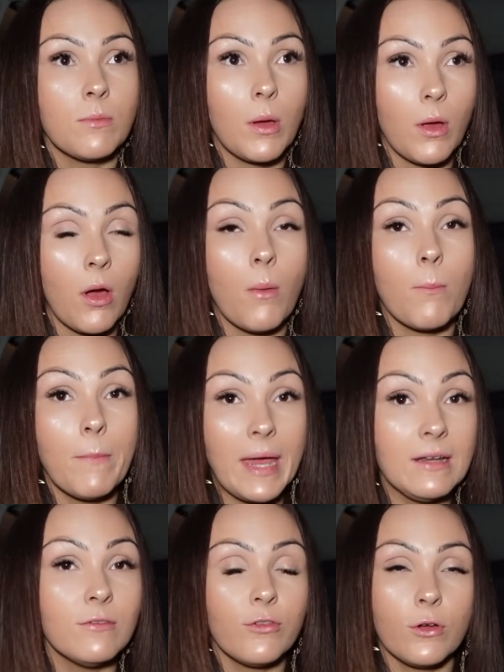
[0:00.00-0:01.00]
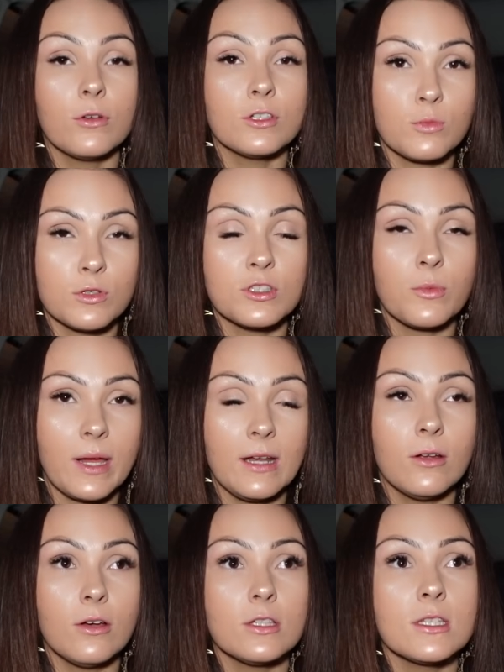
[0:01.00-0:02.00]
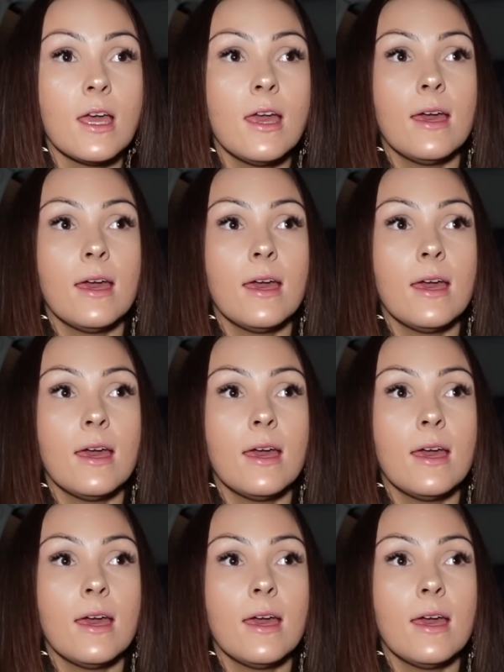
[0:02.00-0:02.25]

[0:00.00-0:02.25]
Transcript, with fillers: my main focus was the weight loss.